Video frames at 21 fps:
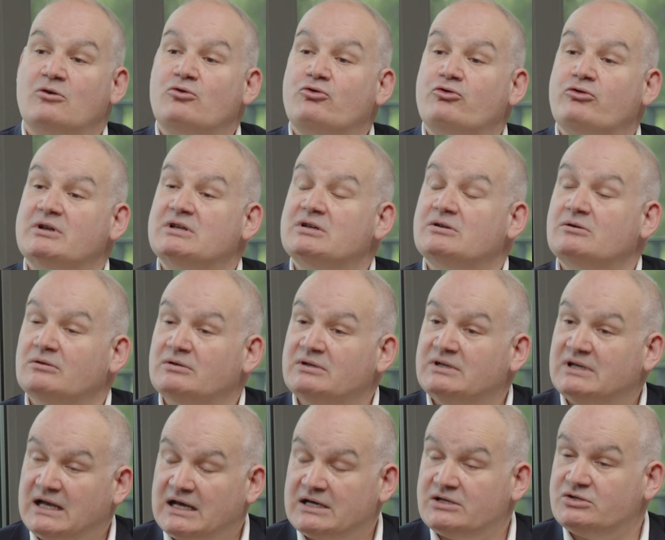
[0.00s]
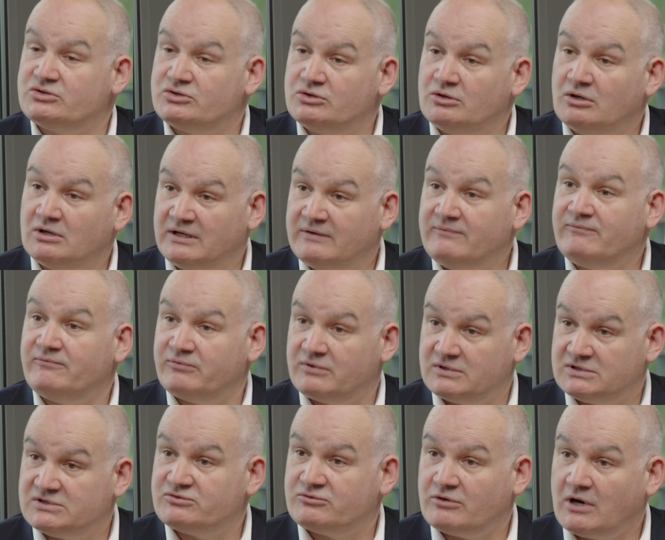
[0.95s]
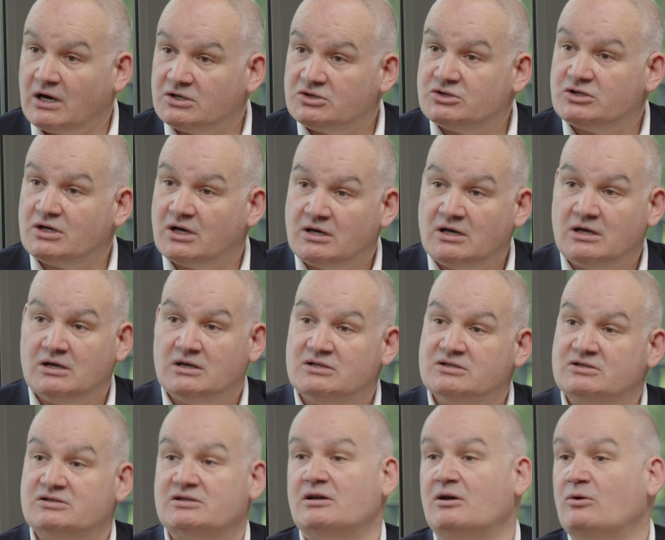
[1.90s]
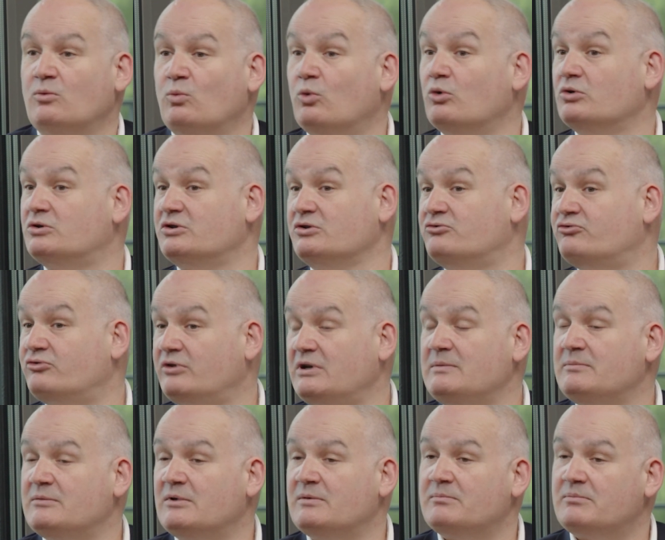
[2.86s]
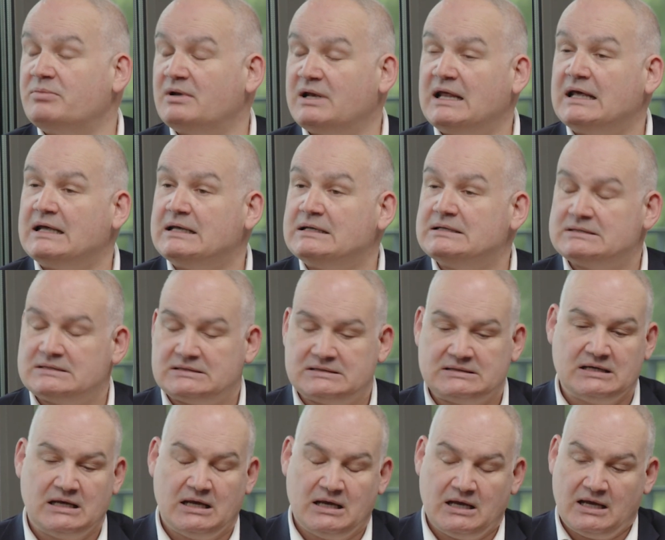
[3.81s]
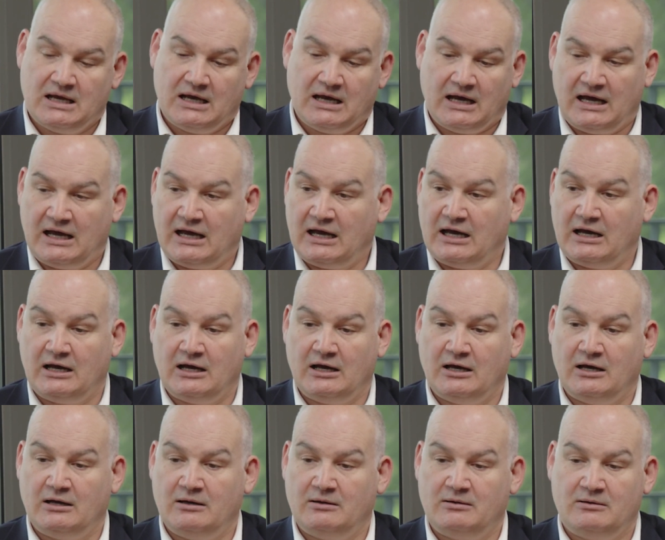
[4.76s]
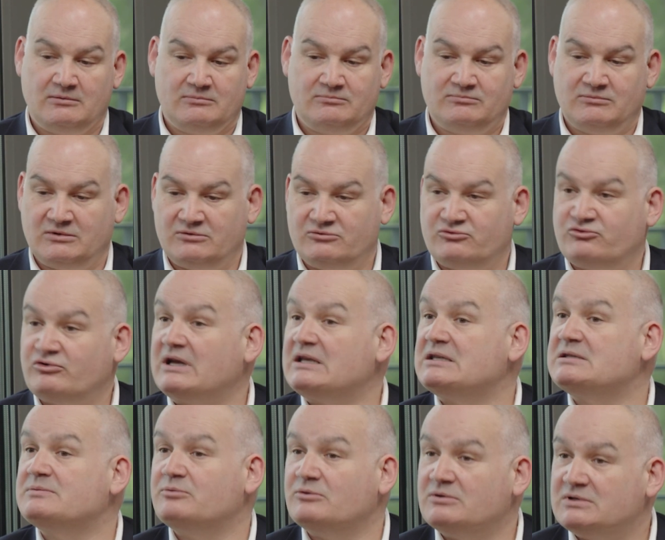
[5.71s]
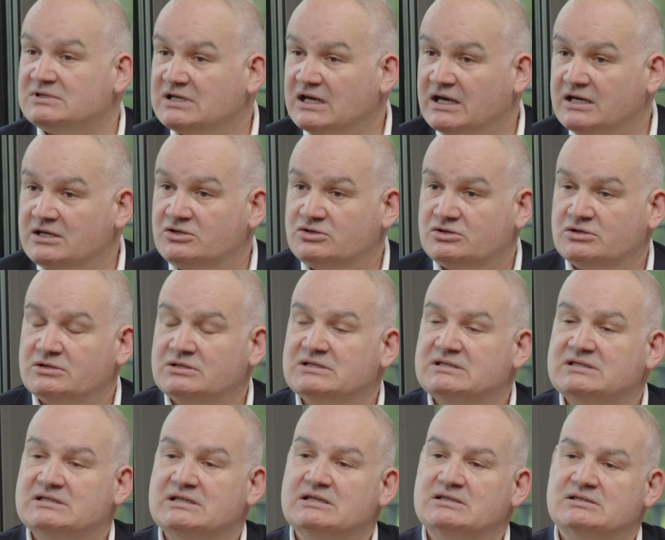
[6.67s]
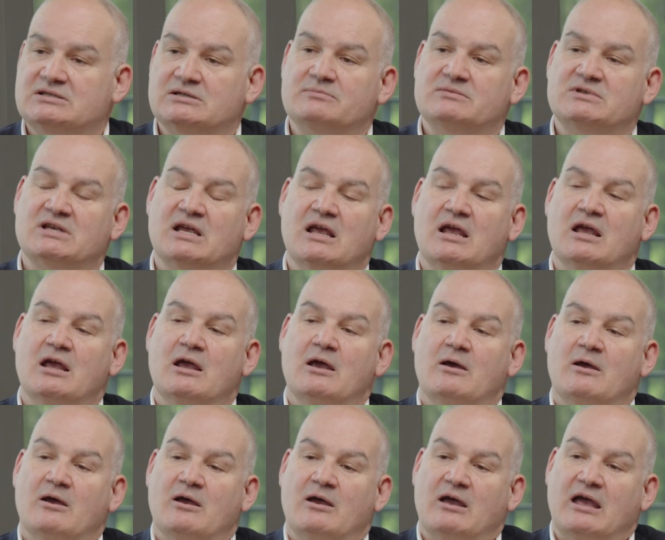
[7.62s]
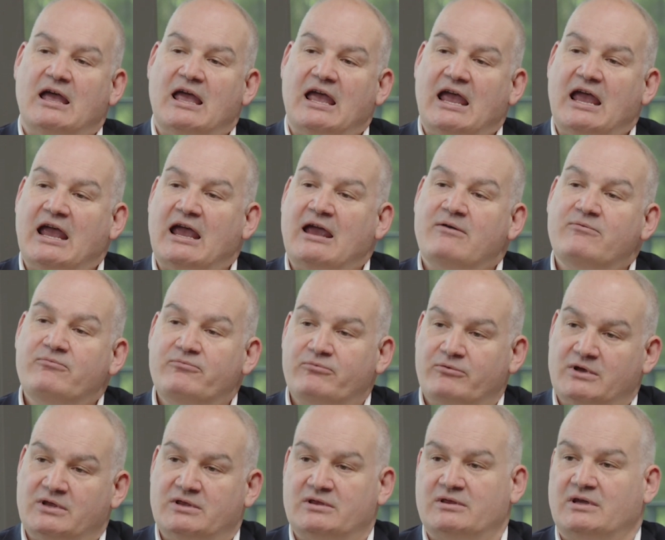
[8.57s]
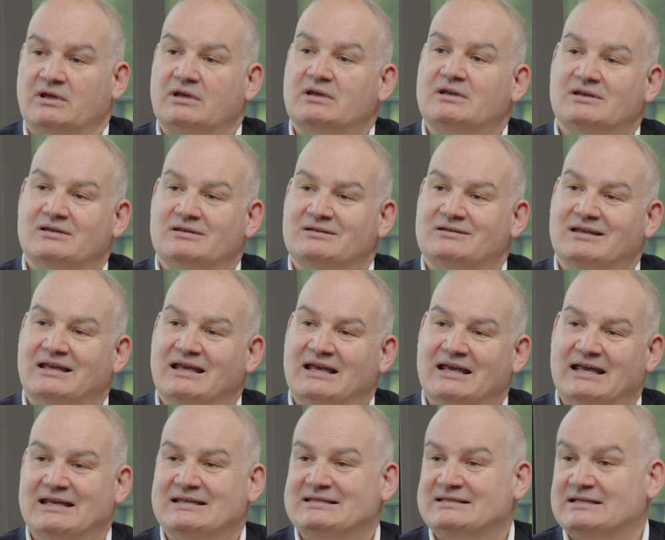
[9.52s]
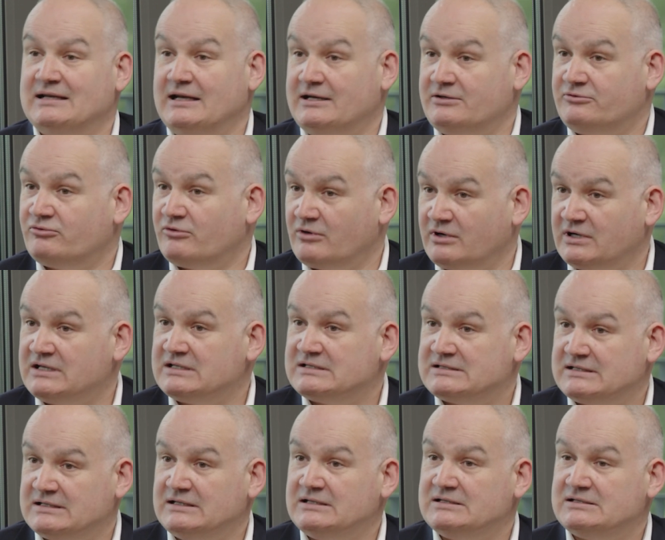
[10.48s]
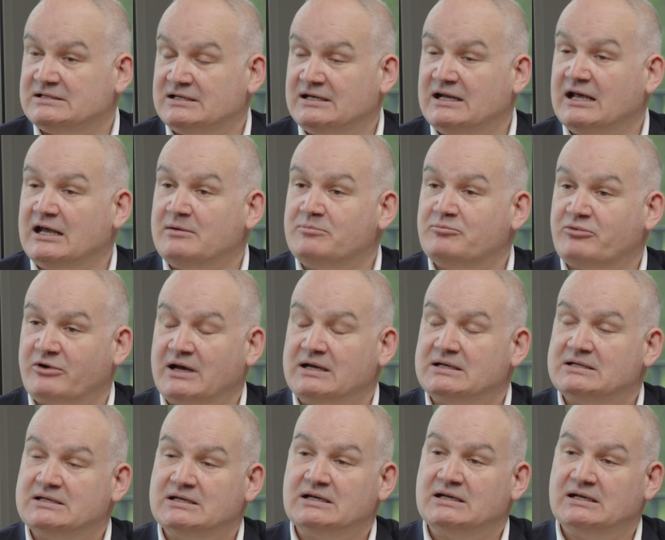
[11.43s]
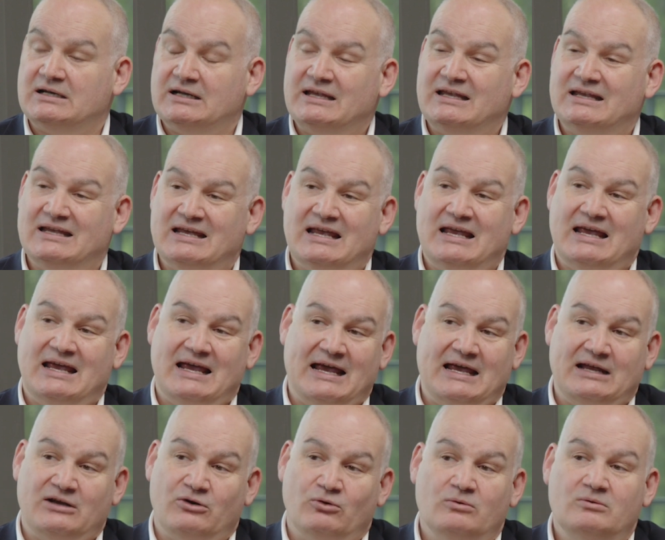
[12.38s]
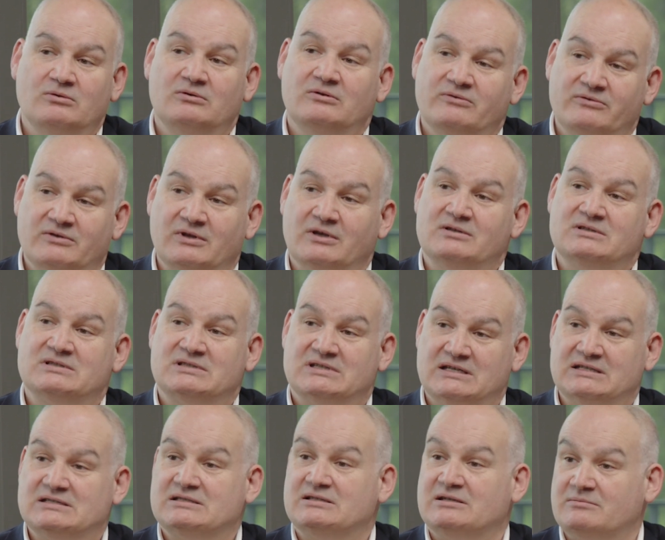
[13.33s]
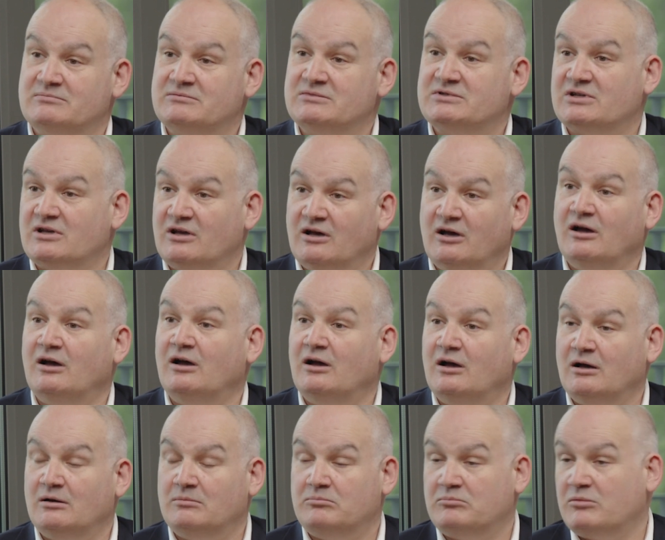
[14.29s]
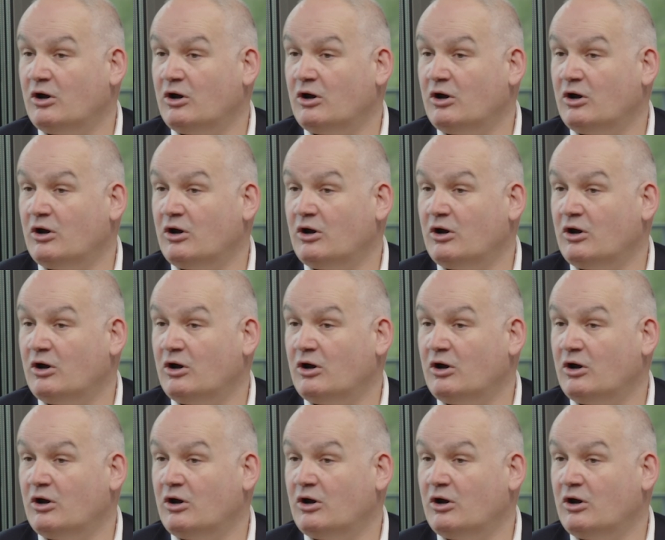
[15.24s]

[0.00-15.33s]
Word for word: critical national infrastructure, so water treatment plants, transportation systems. Everything has electronics in it today, practically, and all of those systems are